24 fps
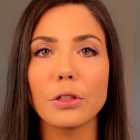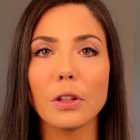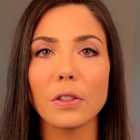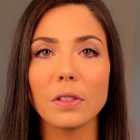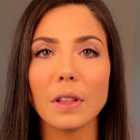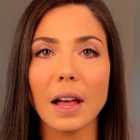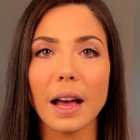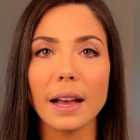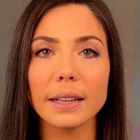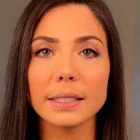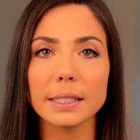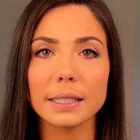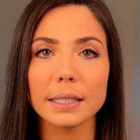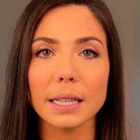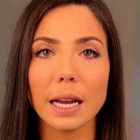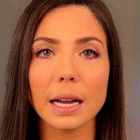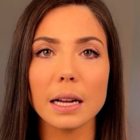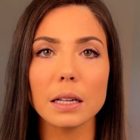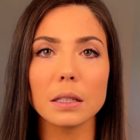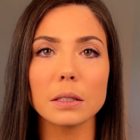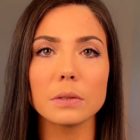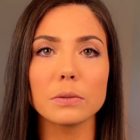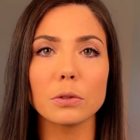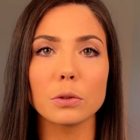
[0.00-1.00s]
The last
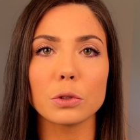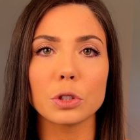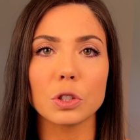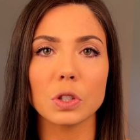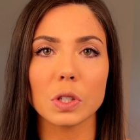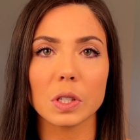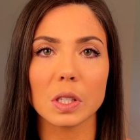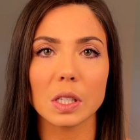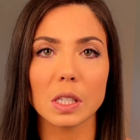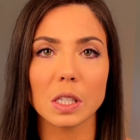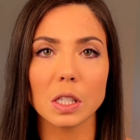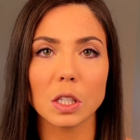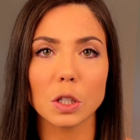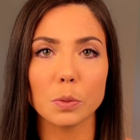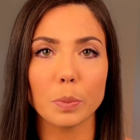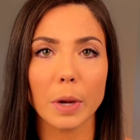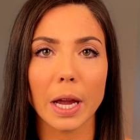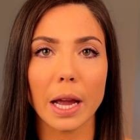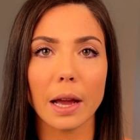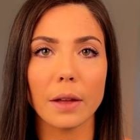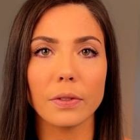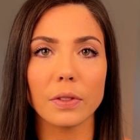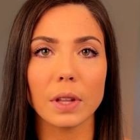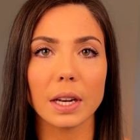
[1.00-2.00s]
style of resistance
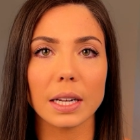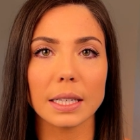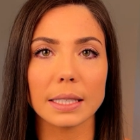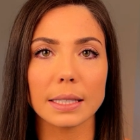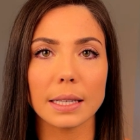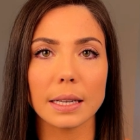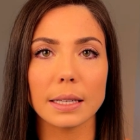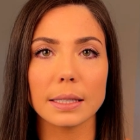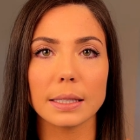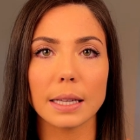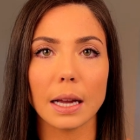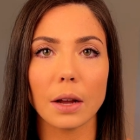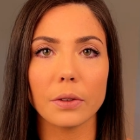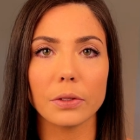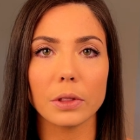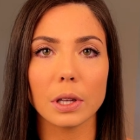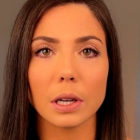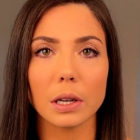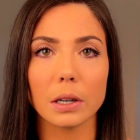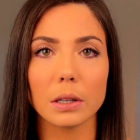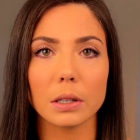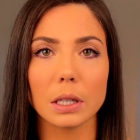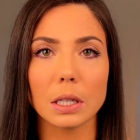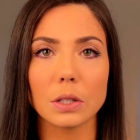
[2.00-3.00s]
band that exists out
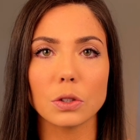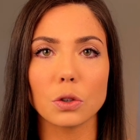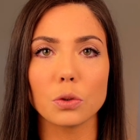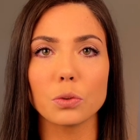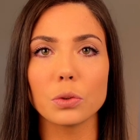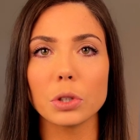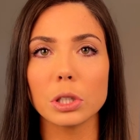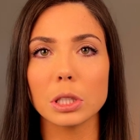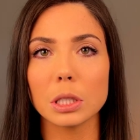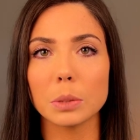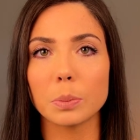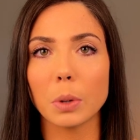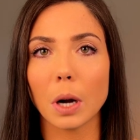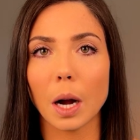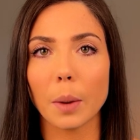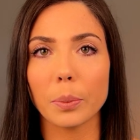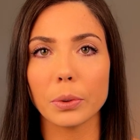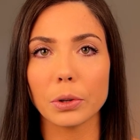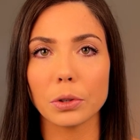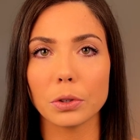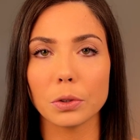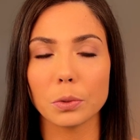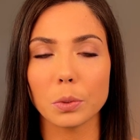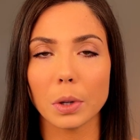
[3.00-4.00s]
there is a really
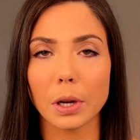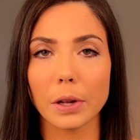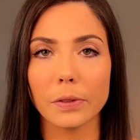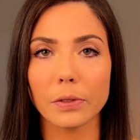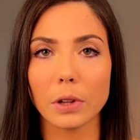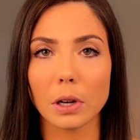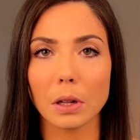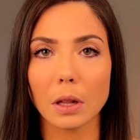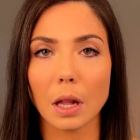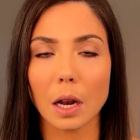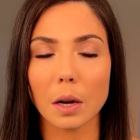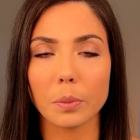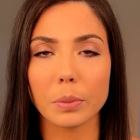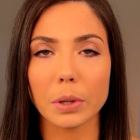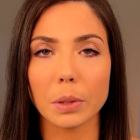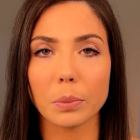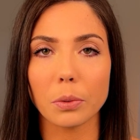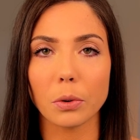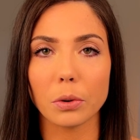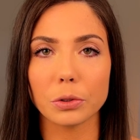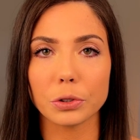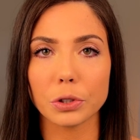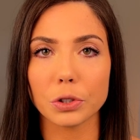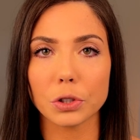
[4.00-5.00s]
popular one that a lot of
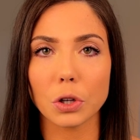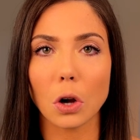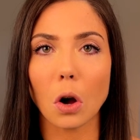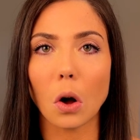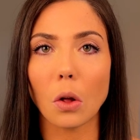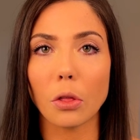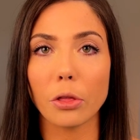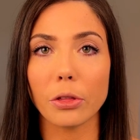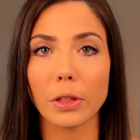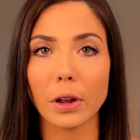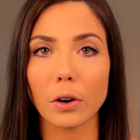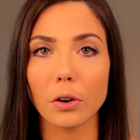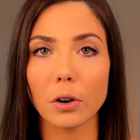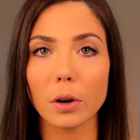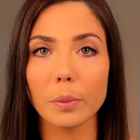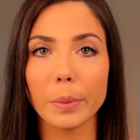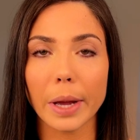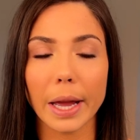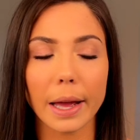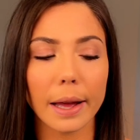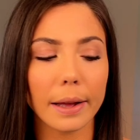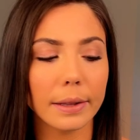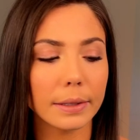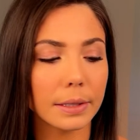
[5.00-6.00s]
people just call
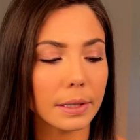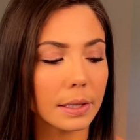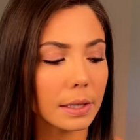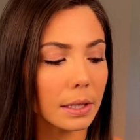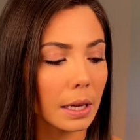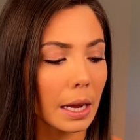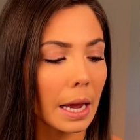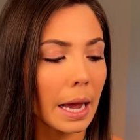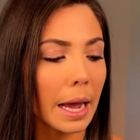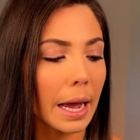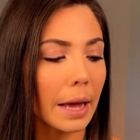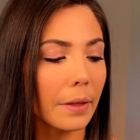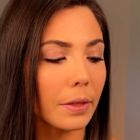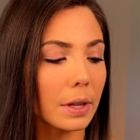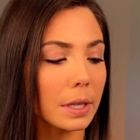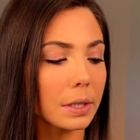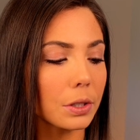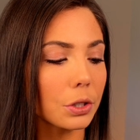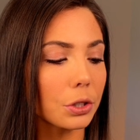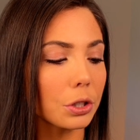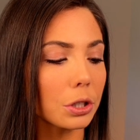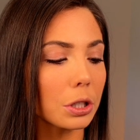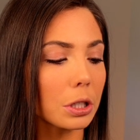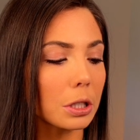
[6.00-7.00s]
TheraBands, and
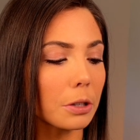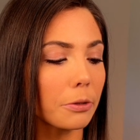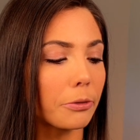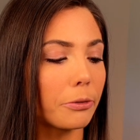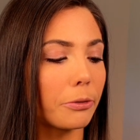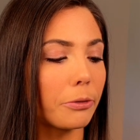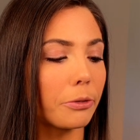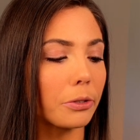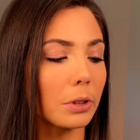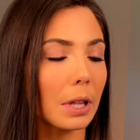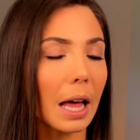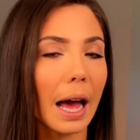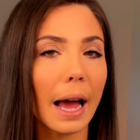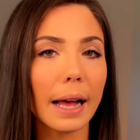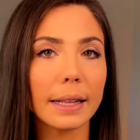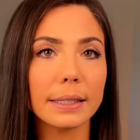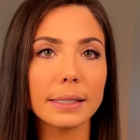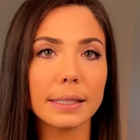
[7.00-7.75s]
that's just the flat